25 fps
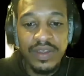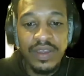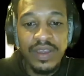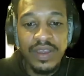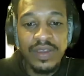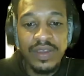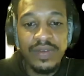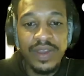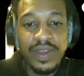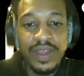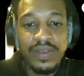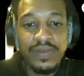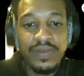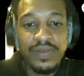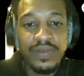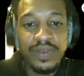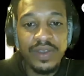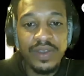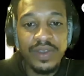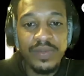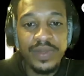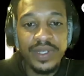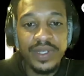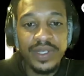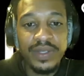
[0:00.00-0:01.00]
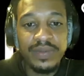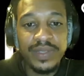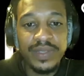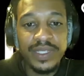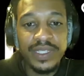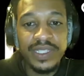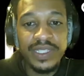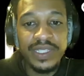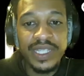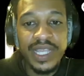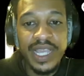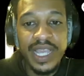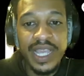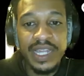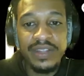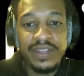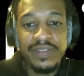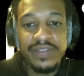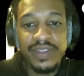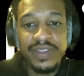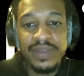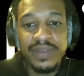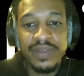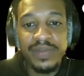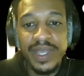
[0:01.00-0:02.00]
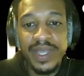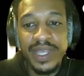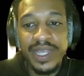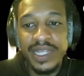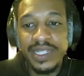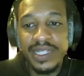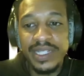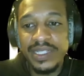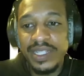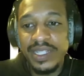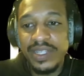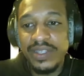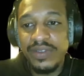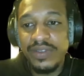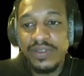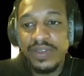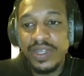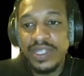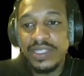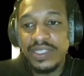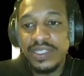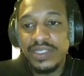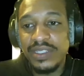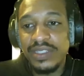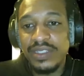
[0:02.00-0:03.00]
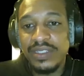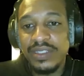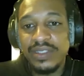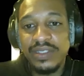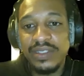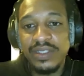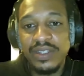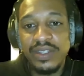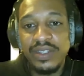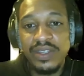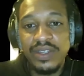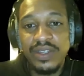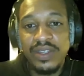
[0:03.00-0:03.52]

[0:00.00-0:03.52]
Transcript: All right, we opened up the chat. If anybody has any questions,